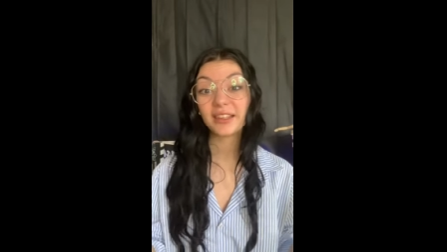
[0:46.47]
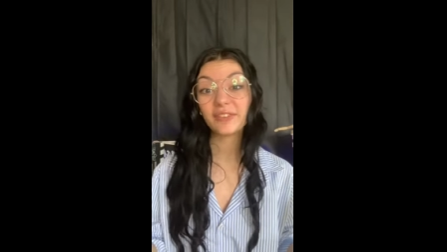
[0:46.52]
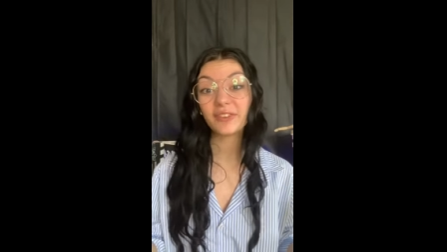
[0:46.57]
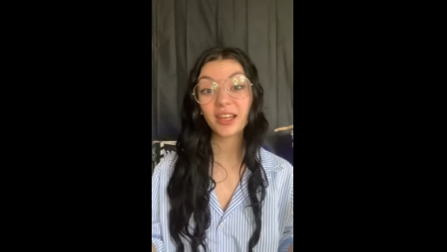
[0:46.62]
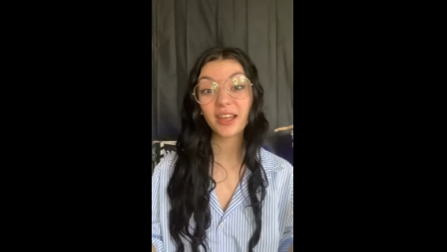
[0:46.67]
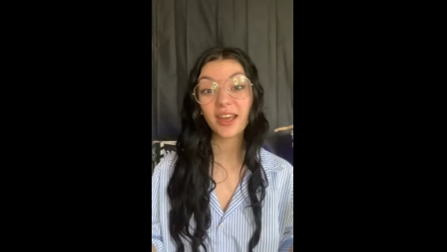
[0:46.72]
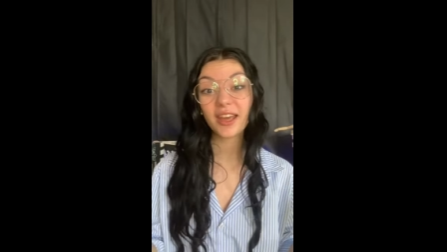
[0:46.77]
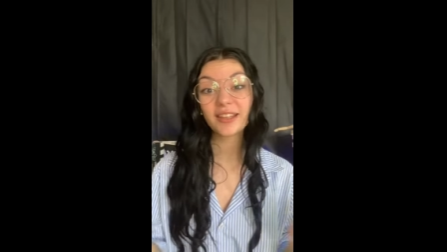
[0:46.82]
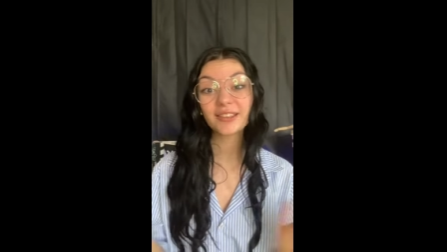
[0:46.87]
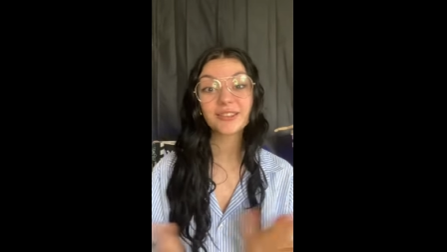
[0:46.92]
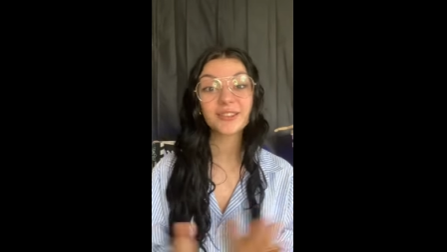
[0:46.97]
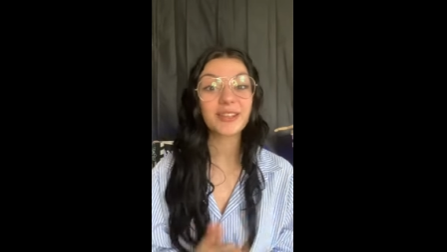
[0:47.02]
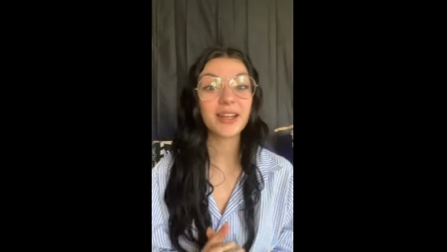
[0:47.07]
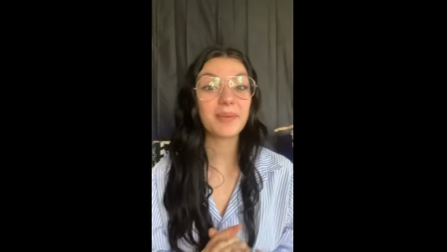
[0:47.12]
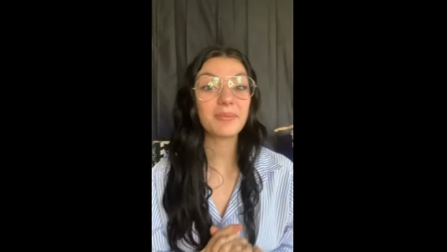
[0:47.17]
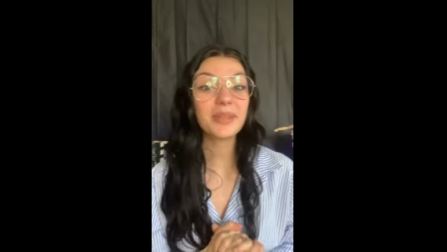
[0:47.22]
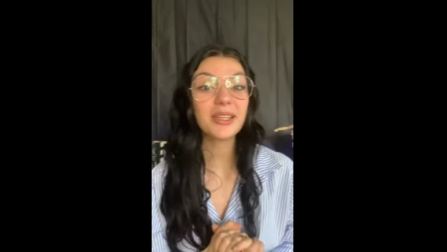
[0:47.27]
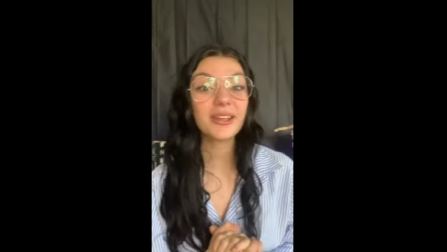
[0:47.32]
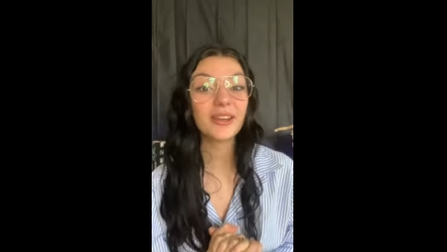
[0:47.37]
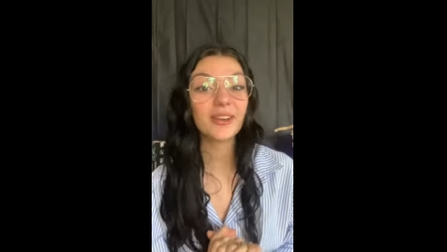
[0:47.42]
a like to let
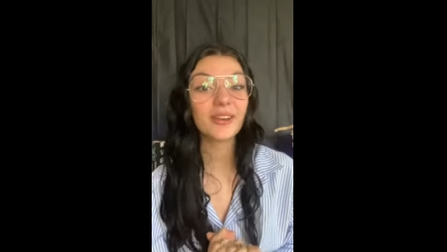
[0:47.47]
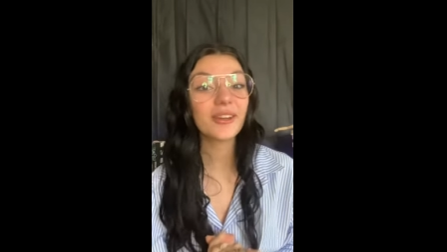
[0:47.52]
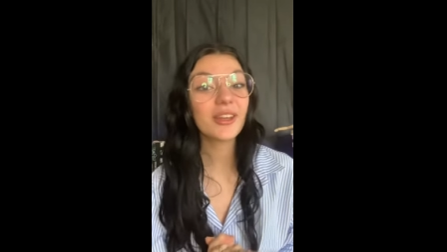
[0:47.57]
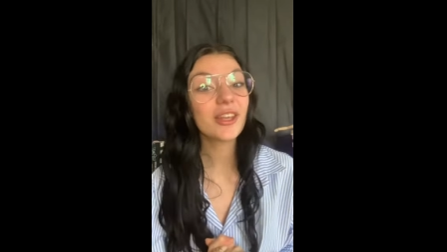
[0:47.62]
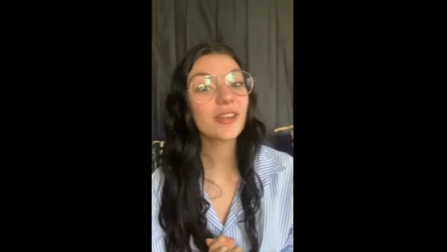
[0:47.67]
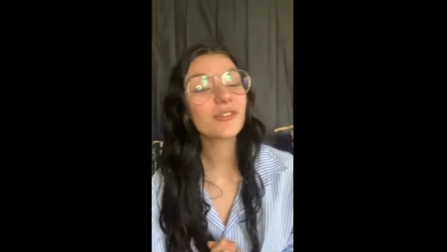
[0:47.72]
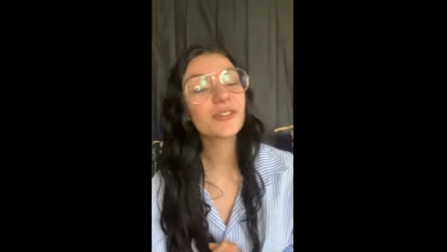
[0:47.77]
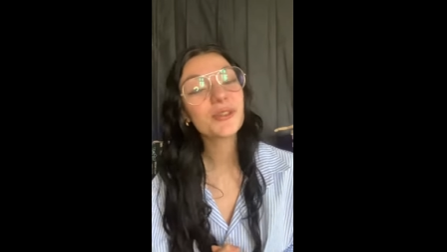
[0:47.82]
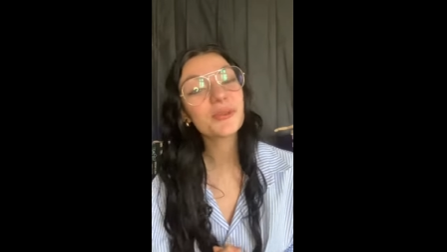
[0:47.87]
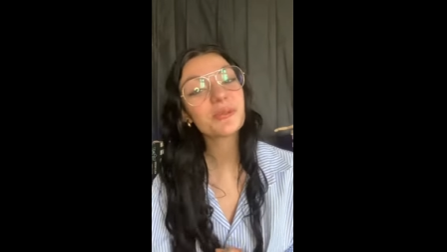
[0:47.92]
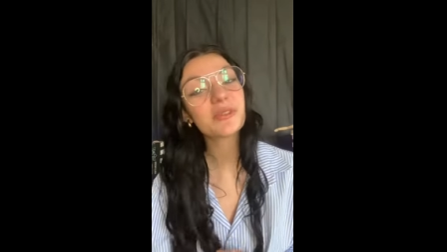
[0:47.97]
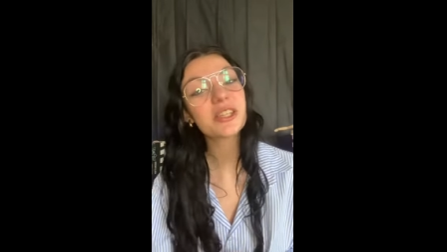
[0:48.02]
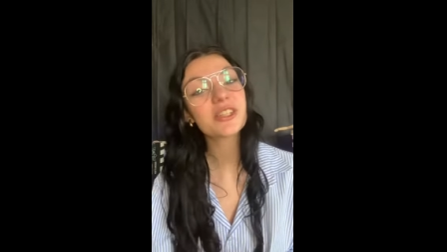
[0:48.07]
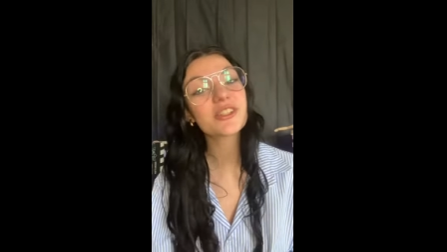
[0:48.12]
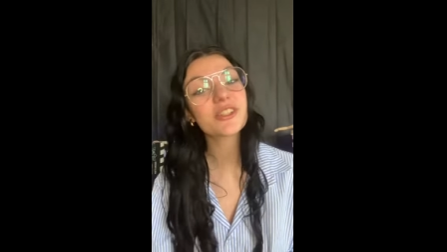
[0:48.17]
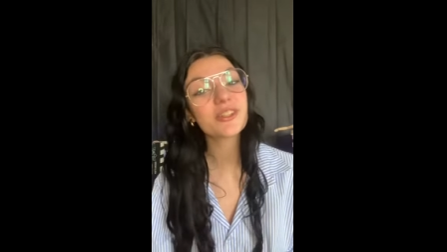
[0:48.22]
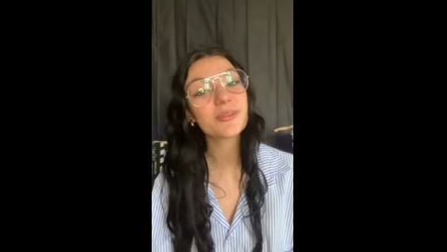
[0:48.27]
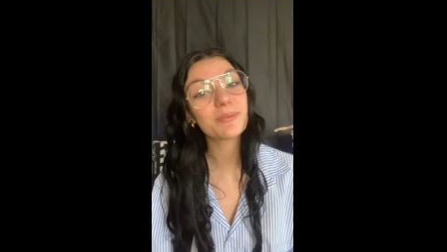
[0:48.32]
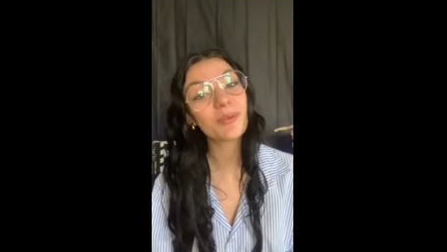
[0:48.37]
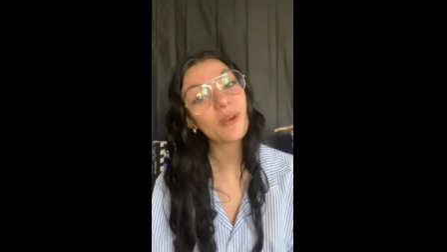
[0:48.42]
me know if you
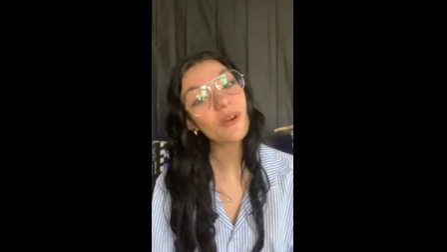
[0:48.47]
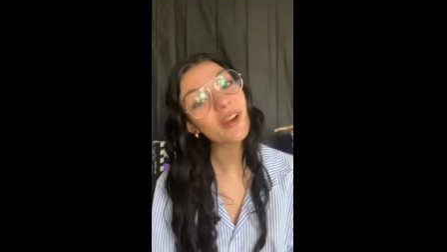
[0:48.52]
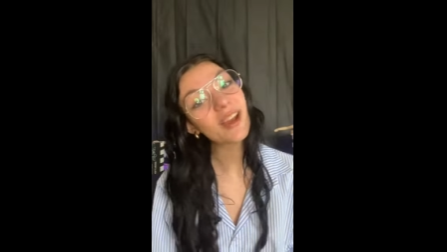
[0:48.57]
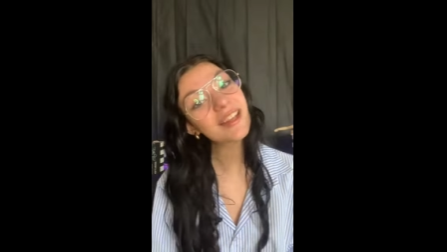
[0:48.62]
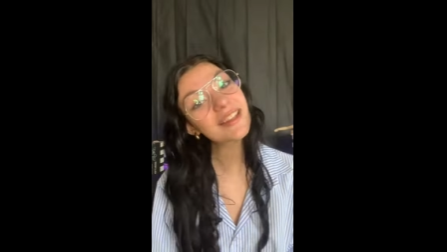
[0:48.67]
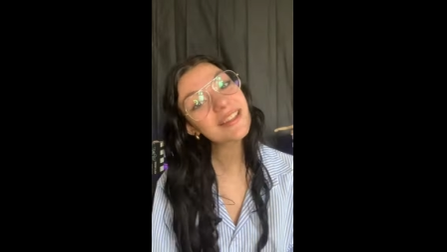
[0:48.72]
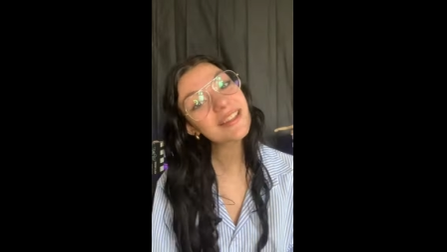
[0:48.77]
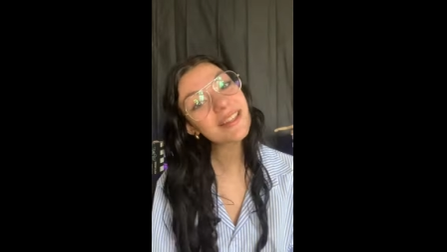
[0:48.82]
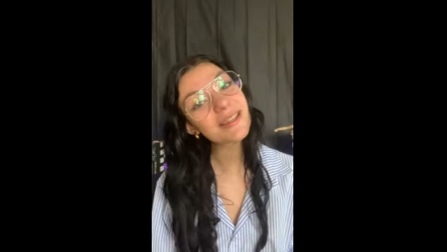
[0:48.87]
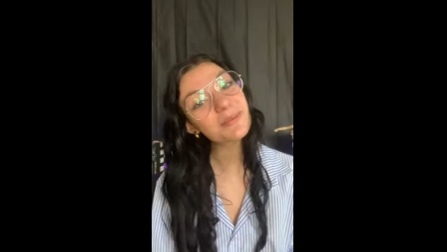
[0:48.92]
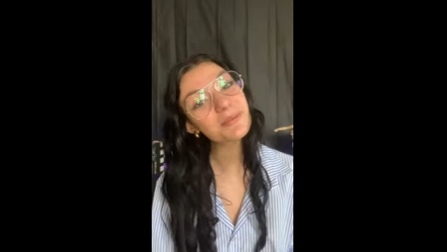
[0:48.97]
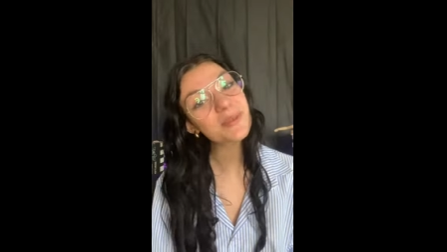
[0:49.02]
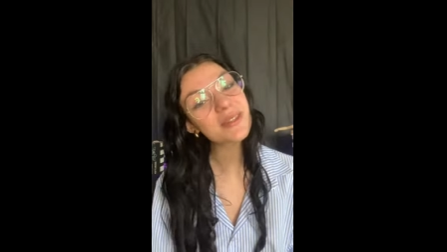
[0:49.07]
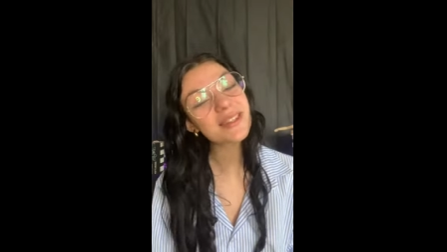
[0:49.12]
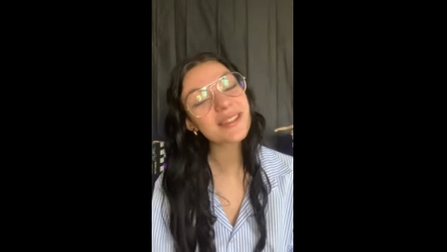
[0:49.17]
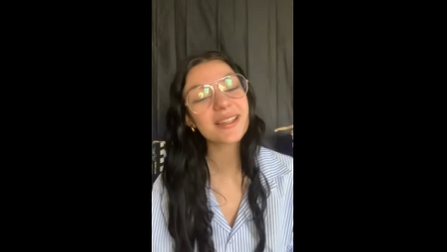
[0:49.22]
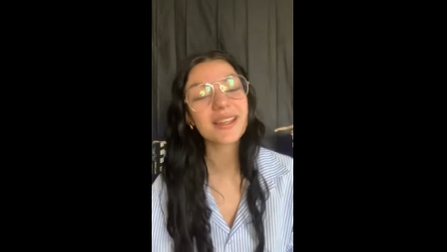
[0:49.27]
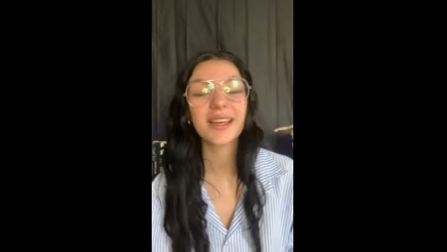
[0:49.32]
wish more tips